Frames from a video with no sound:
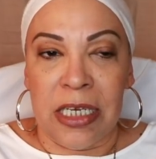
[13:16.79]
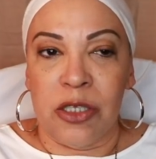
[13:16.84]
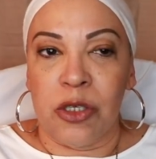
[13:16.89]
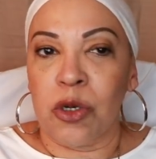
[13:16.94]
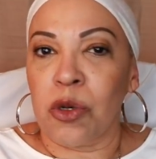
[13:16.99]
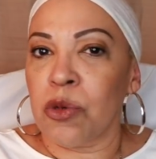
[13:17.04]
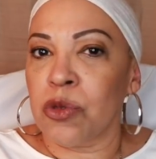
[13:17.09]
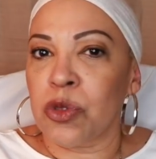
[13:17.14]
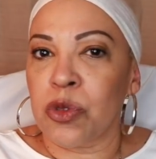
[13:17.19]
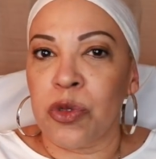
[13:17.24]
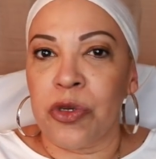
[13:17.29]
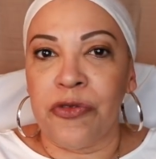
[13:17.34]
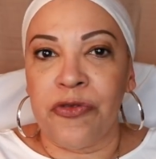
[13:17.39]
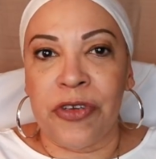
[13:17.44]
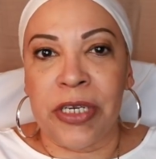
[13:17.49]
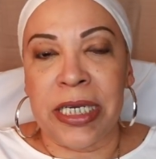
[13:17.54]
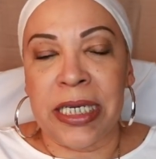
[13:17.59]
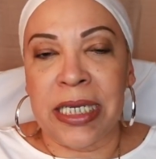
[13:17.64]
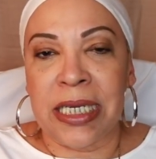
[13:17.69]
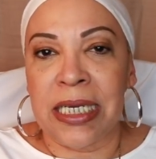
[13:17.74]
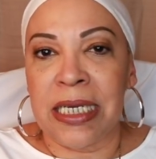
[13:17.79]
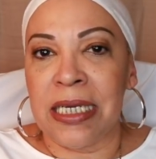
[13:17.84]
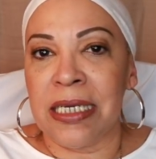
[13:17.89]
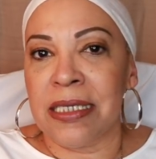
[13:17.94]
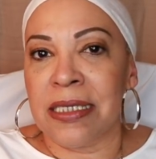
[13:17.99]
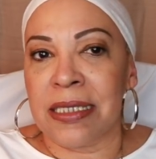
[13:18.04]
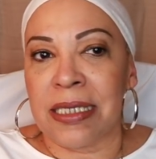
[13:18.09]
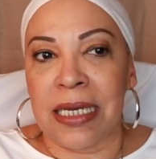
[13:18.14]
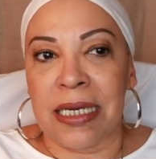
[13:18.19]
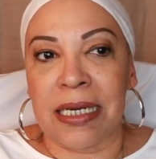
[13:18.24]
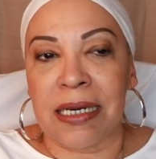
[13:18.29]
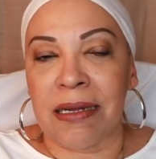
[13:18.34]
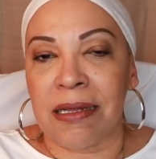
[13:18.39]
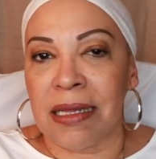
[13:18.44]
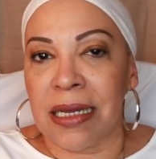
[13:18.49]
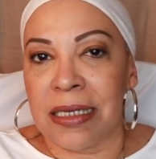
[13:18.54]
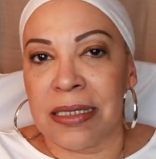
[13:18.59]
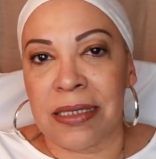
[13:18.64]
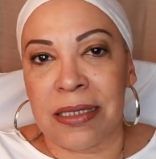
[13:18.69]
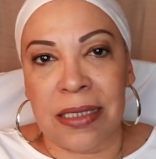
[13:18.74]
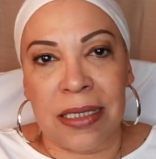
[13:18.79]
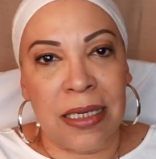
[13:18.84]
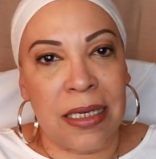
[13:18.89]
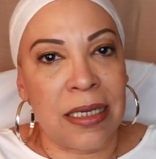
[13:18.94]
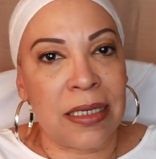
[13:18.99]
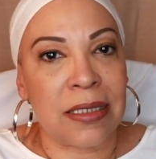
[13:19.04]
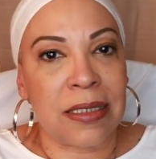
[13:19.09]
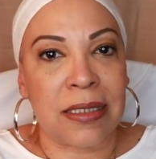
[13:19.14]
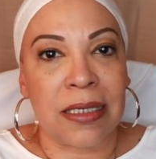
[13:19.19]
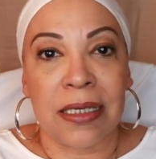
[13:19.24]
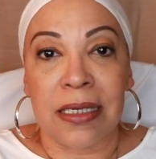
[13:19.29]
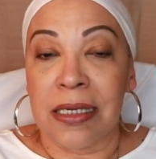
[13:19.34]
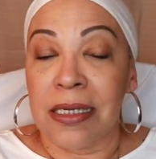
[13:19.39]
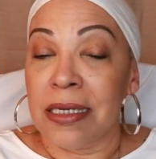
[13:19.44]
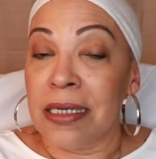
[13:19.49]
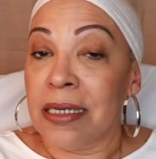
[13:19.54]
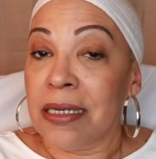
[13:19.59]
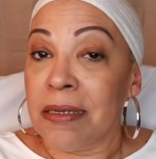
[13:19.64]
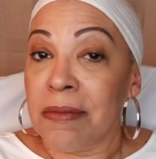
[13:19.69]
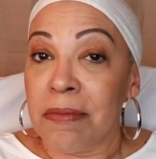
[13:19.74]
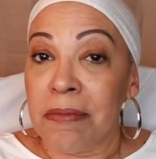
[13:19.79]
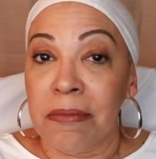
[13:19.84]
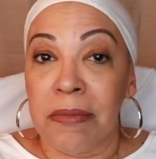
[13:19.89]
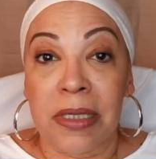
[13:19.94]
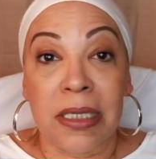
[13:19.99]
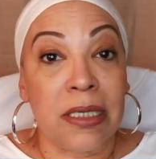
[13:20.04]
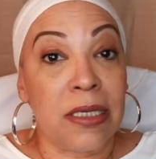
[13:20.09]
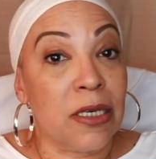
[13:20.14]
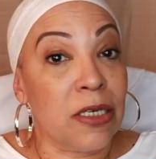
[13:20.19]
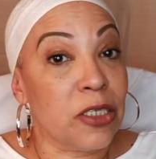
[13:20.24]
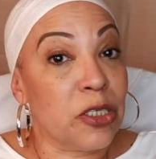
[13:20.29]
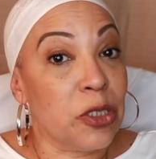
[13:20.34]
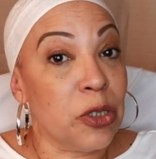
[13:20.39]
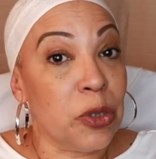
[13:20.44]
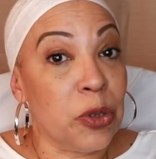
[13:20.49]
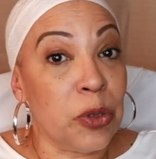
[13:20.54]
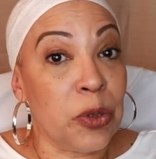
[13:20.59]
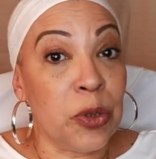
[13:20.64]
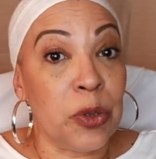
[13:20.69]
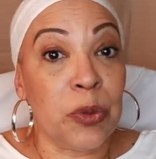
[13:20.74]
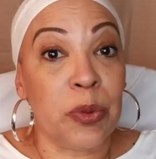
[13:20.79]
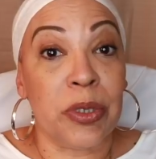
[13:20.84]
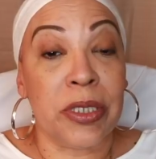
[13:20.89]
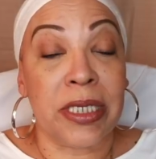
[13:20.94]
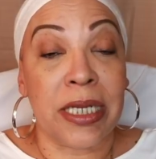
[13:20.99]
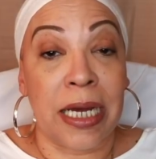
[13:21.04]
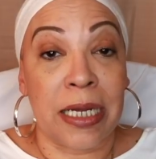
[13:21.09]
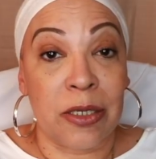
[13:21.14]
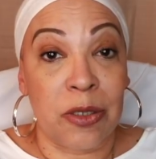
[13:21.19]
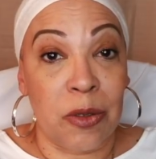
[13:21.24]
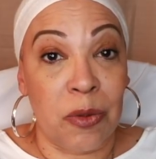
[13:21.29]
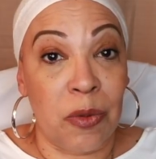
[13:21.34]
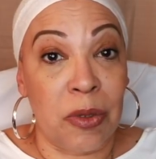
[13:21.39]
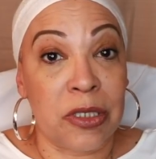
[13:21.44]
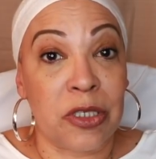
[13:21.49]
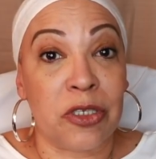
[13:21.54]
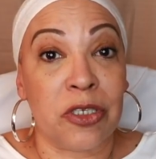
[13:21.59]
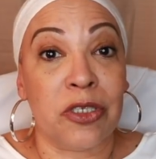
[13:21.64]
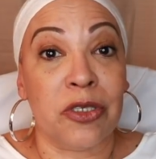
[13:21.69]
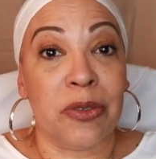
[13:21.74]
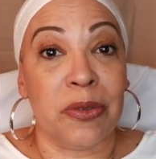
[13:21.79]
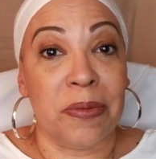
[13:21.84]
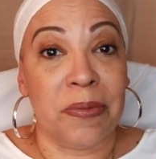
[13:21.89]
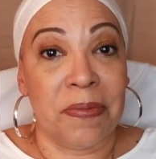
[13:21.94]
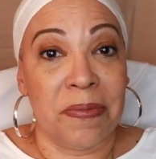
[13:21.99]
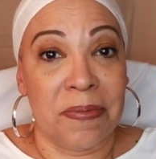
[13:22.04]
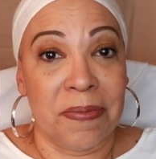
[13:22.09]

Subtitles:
Don't go do readings and cleansings because you would not know what to do.